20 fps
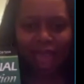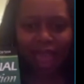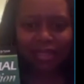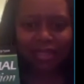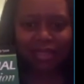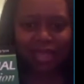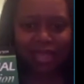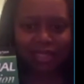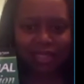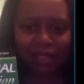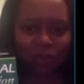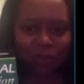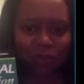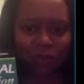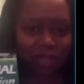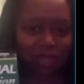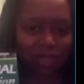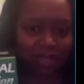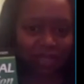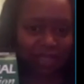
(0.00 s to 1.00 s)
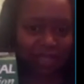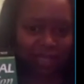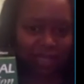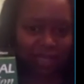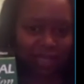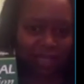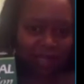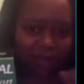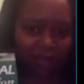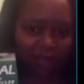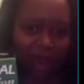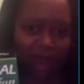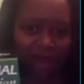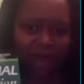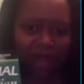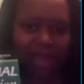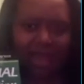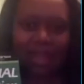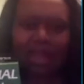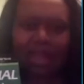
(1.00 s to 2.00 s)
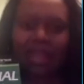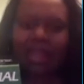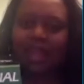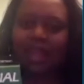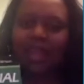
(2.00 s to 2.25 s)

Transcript: Assets with a T, right?